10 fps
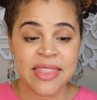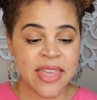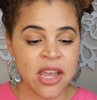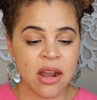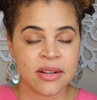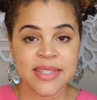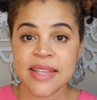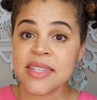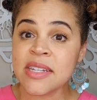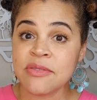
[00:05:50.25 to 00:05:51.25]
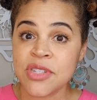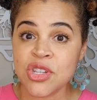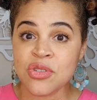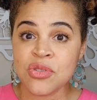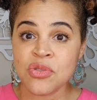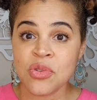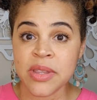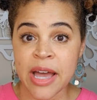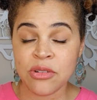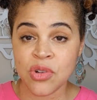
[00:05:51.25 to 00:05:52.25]
They are sensitive to
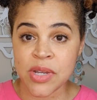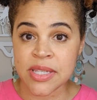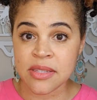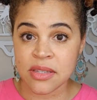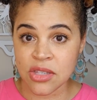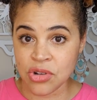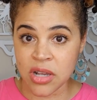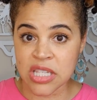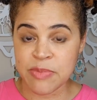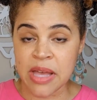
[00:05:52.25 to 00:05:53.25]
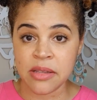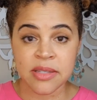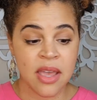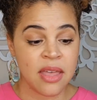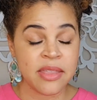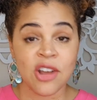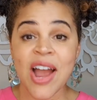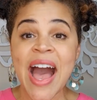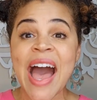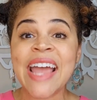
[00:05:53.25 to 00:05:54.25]
loud noises and strong smells. They are
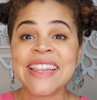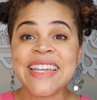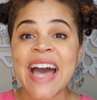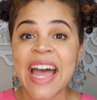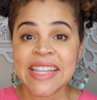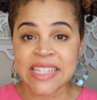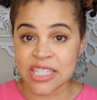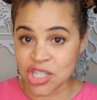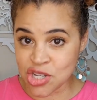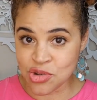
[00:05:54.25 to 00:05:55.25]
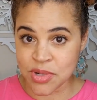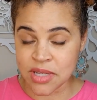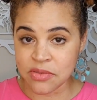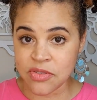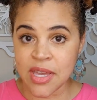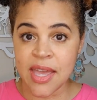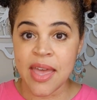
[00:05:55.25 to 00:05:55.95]
highly intuitive.